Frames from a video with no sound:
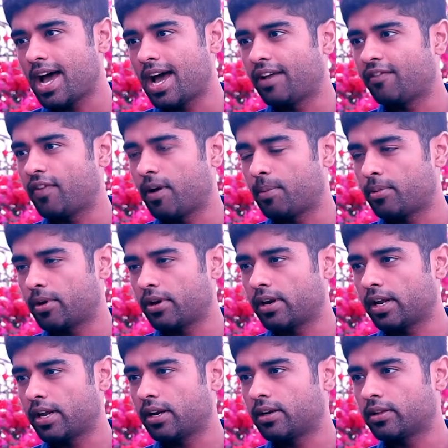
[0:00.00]
And
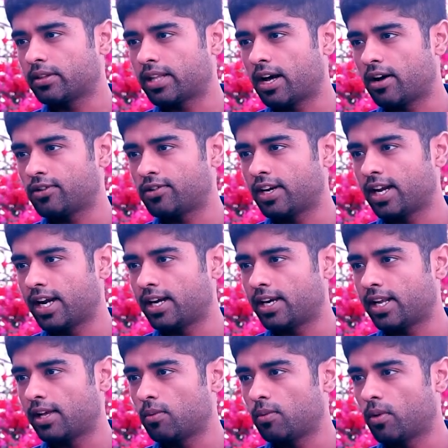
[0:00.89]
February
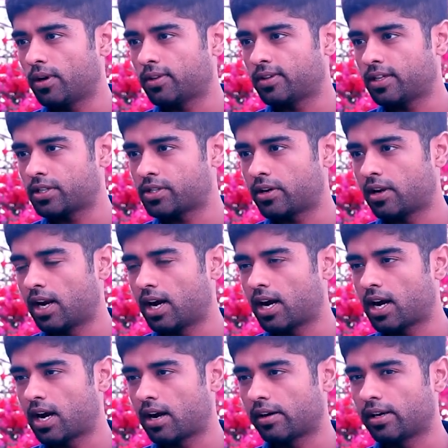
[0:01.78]
2018 was the Sri
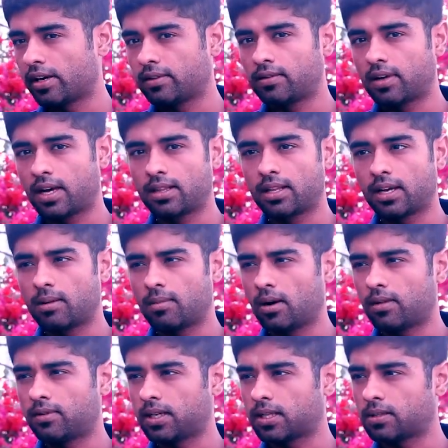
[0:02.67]
Lanka race. So I think
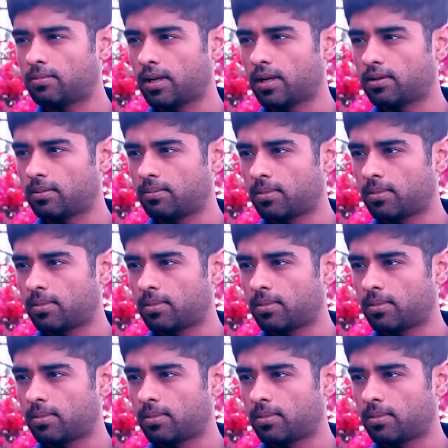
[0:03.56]
about 6 months